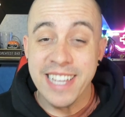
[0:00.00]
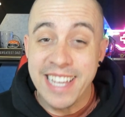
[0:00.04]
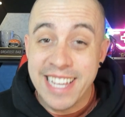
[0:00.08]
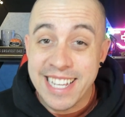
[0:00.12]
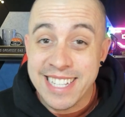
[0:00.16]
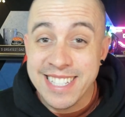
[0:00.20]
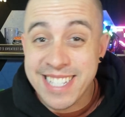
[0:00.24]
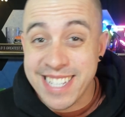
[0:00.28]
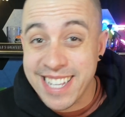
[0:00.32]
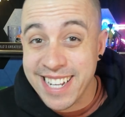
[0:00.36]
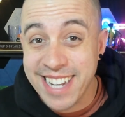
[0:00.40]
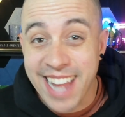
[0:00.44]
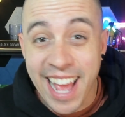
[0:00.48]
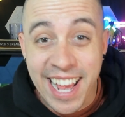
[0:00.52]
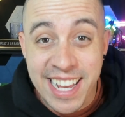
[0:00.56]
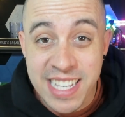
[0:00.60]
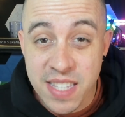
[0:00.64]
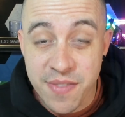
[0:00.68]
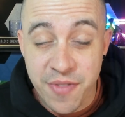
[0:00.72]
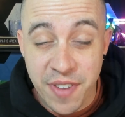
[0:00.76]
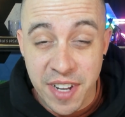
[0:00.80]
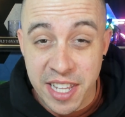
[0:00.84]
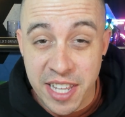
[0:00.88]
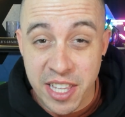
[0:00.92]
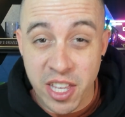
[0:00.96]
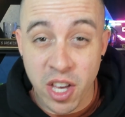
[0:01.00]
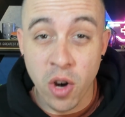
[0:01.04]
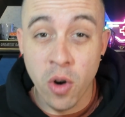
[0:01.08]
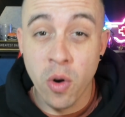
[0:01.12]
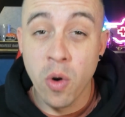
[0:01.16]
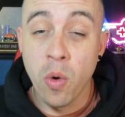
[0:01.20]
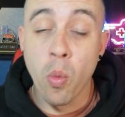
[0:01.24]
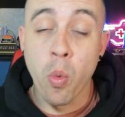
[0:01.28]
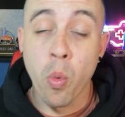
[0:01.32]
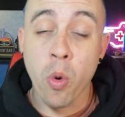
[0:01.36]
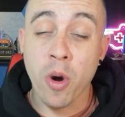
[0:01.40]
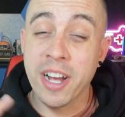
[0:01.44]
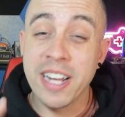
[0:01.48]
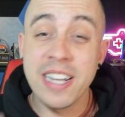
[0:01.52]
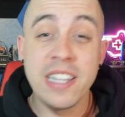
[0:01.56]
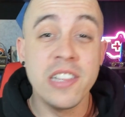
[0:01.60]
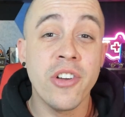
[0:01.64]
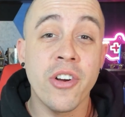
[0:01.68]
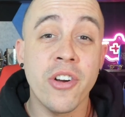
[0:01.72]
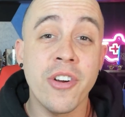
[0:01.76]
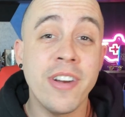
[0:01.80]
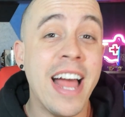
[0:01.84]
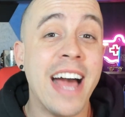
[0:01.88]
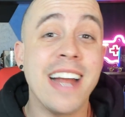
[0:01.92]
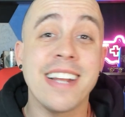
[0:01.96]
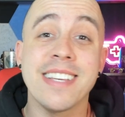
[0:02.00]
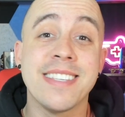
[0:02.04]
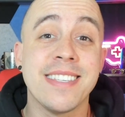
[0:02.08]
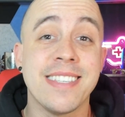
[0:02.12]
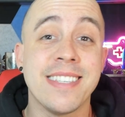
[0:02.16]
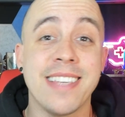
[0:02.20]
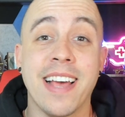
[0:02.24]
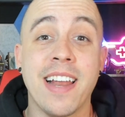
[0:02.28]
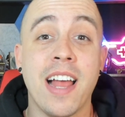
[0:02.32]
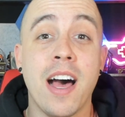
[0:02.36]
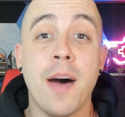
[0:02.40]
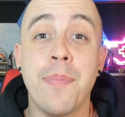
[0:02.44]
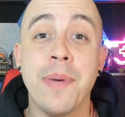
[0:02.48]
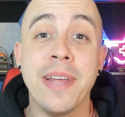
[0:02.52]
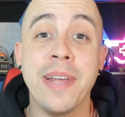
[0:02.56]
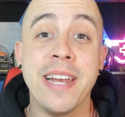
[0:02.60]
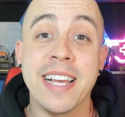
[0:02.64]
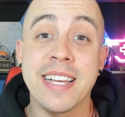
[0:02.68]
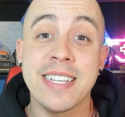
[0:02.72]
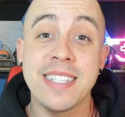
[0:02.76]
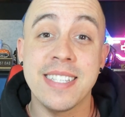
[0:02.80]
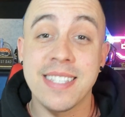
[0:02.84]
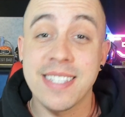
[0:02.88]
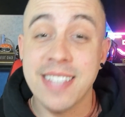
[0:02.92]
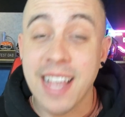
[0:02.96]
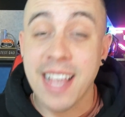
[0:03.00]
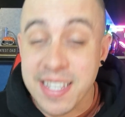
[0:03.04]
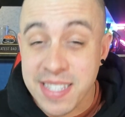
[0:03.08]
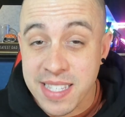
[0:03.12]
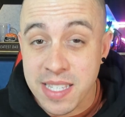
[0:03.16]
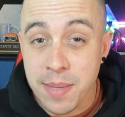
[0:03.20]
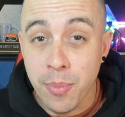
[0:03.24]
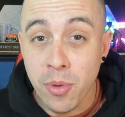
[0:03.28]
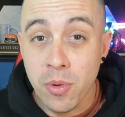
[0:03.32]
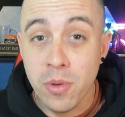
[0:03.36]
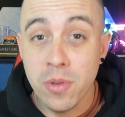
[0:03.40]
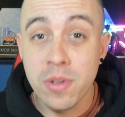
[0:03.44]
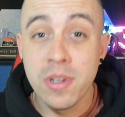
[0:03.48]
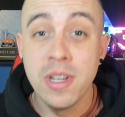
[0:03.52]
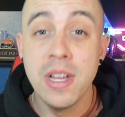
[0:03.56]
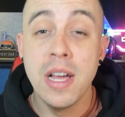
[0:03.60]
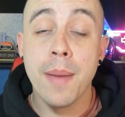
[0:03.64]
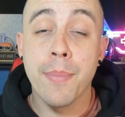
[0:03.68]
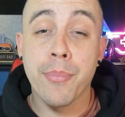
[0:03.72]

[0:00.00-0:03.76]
In today's video, we're gonna learn how to set up an accessible